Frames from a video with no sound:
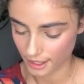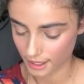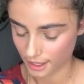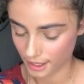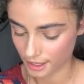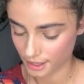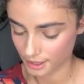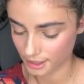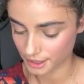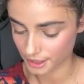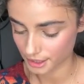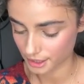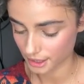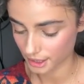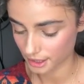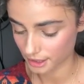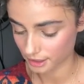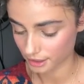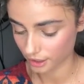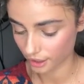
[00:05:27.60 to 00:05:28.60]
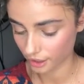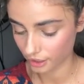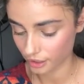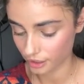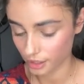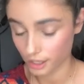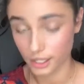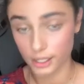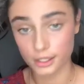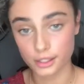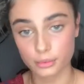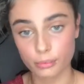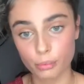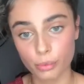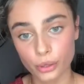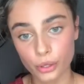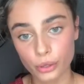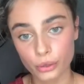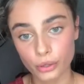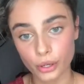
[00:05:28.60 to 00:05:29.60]
and its color is
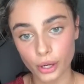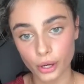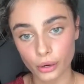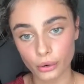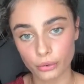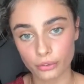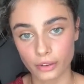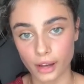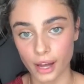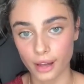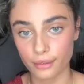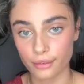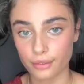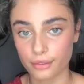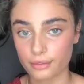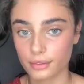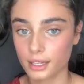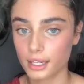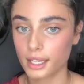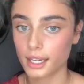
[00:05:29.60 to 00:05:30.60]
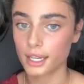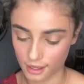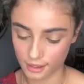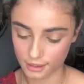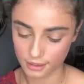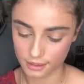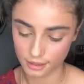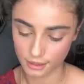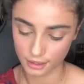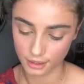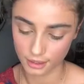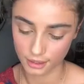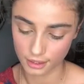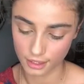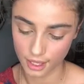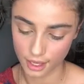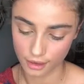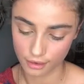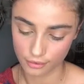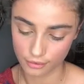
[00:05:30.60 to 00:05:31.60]
Brune 05.
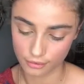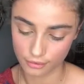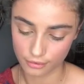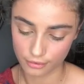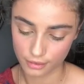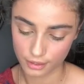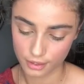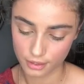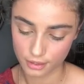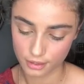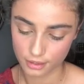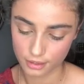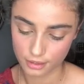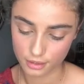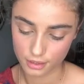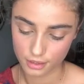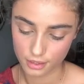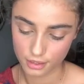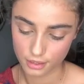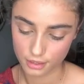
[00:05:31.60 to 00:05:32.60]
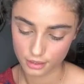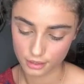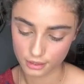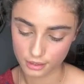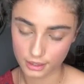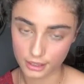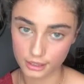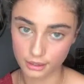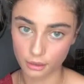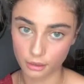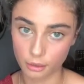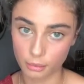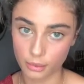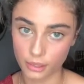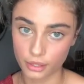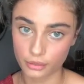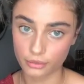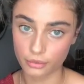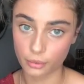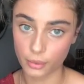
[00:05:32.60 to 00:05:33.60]
Love a little
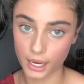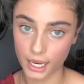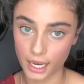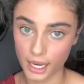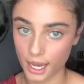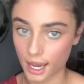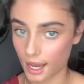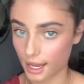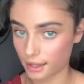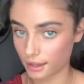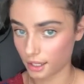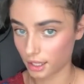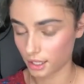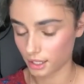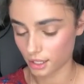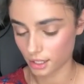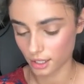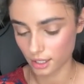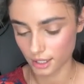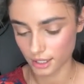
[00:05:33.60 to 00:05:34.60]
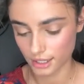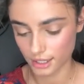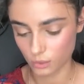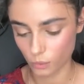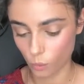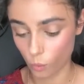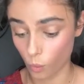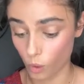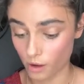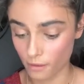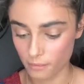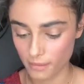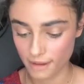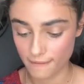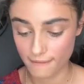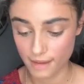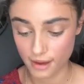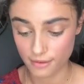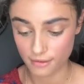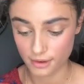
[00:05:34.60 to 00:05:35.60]
bit of wing eyeliner. It's one of my
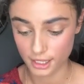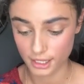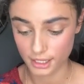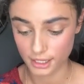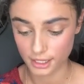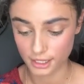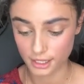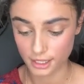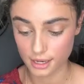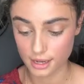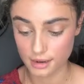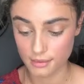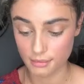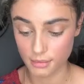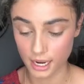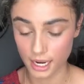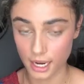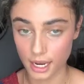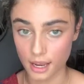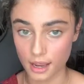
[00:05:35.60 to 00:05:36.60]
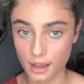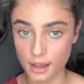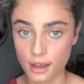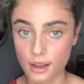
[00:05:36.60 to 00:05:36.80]
favorites and my